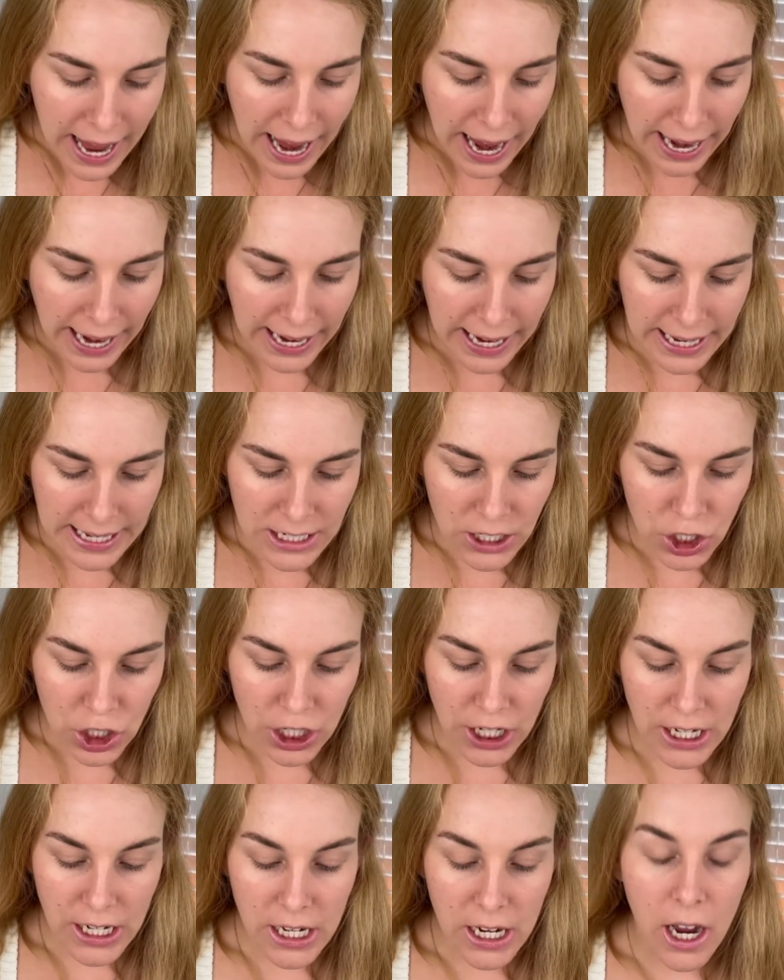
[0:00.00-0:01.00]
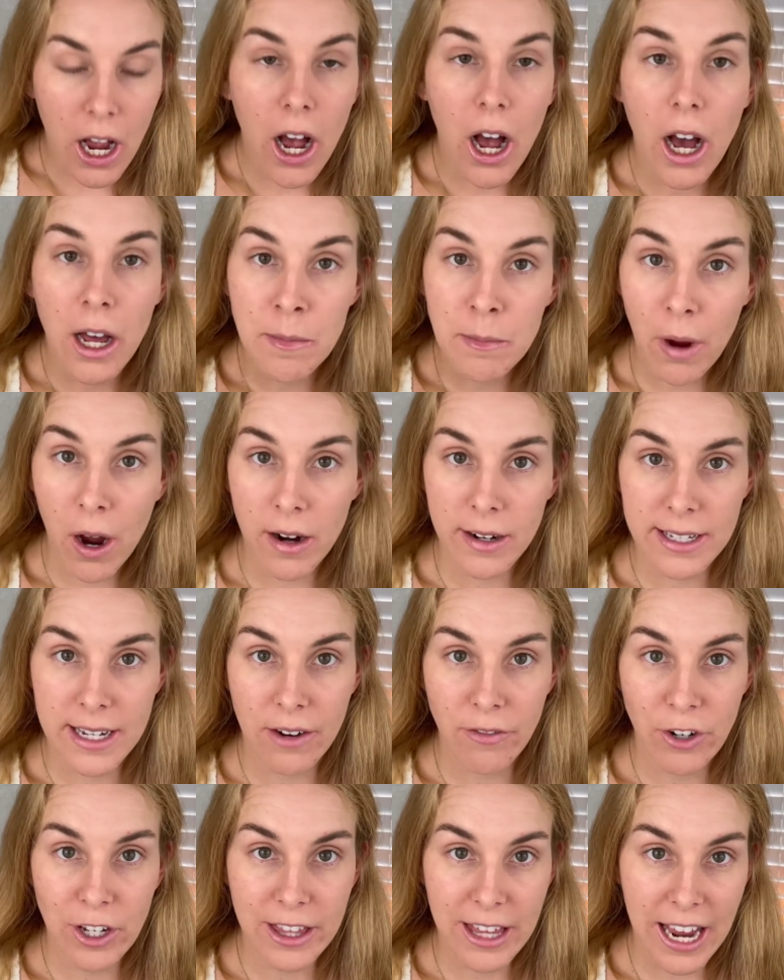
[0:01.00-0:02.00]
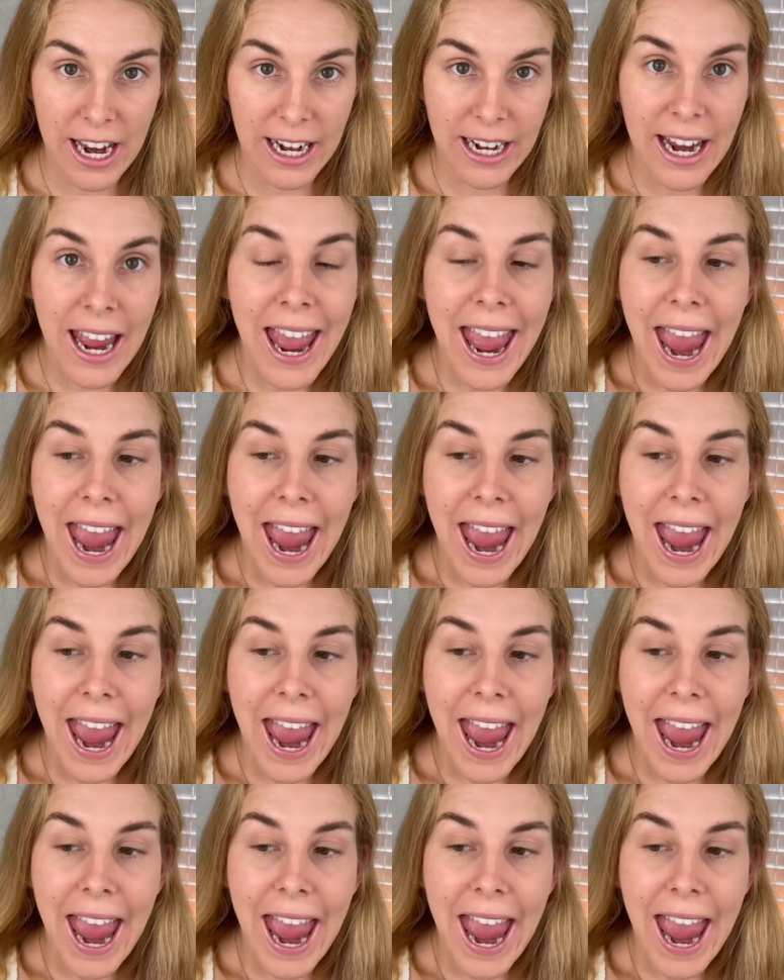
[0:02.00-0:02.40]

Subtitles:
and she unboxed everything,